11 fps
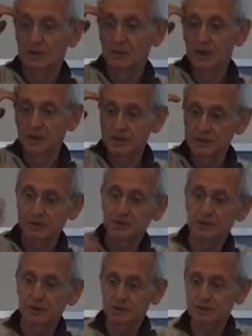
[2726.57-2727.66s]
manager in
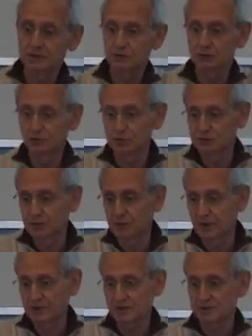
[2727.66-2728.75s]
addition to the
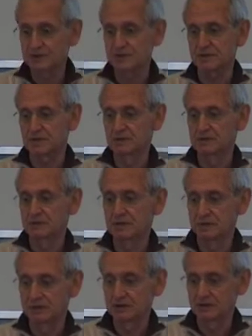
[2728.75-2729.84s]
patients
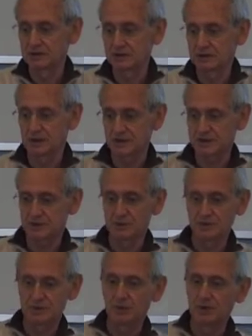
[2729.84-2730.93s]
in
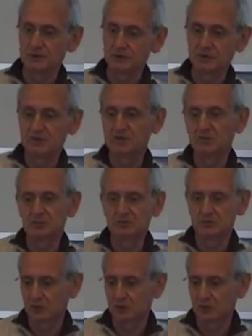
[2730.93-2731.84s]
customers among the victim